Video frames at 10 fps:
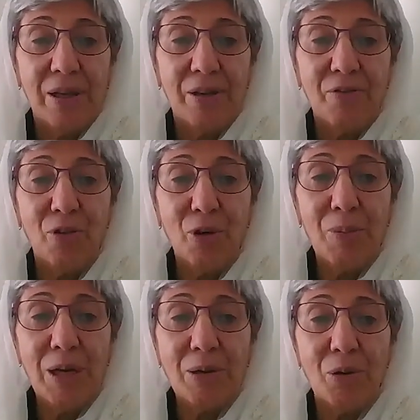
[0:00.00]

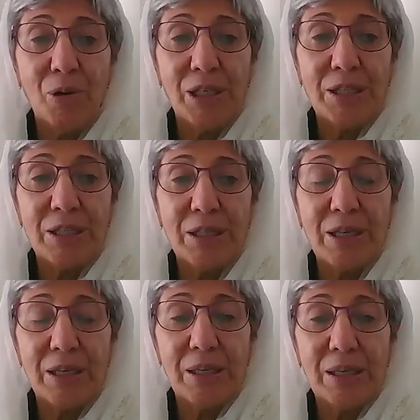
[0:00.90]
formal
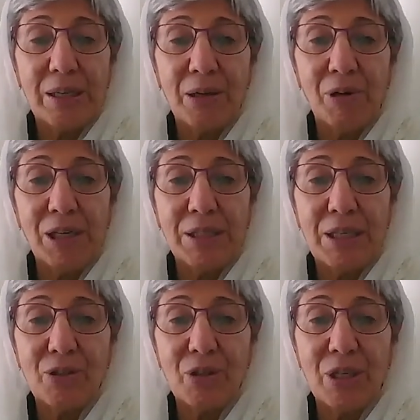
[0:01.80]
quality
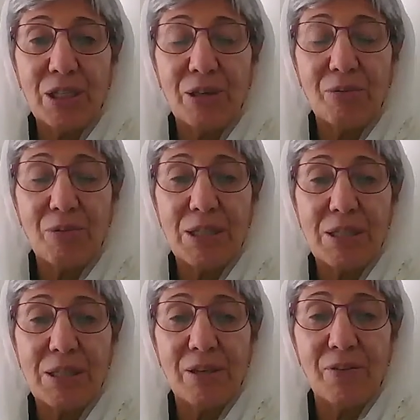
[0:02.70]
education
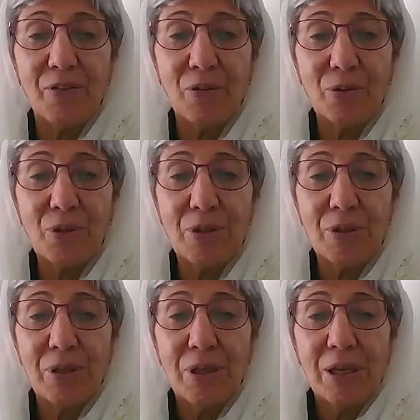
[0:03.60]
was refused,
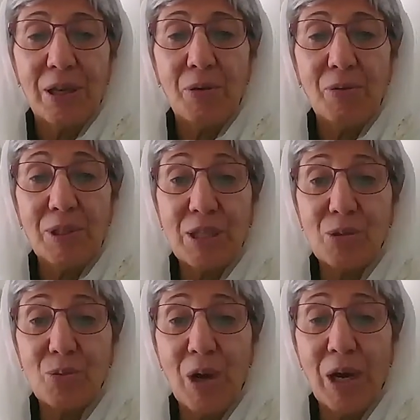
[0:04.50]
which is
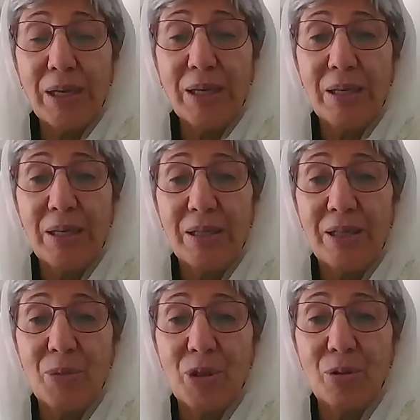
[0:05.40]
why the
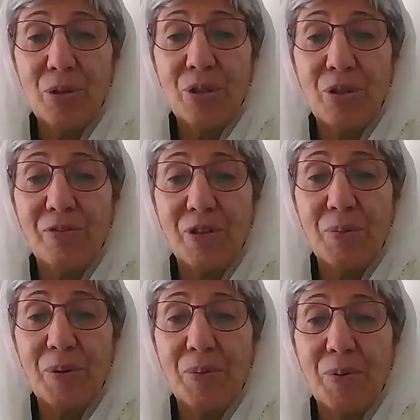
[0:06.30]
majority of the
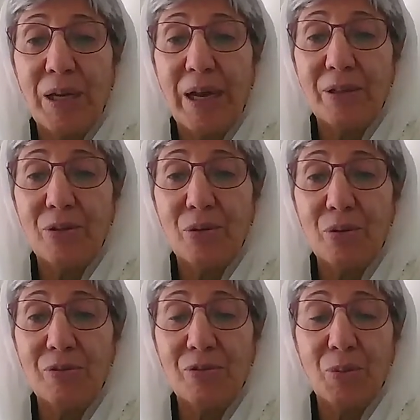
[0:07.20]
people had no
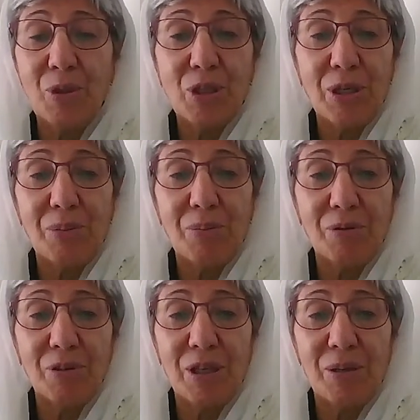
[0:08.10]
information
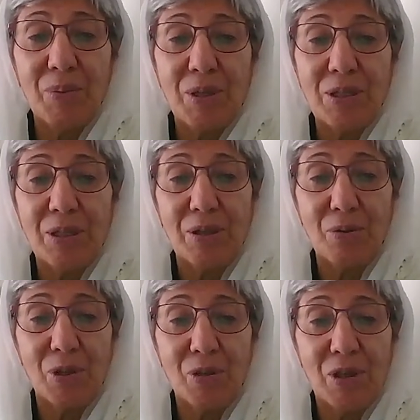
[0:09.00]
about their basic
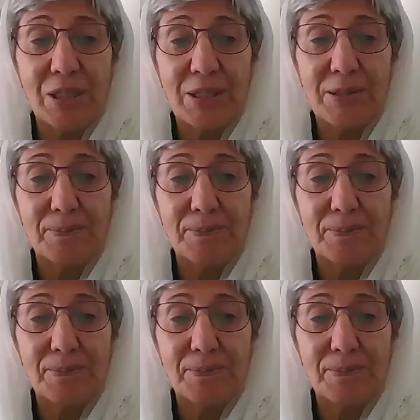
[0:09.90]
human rights.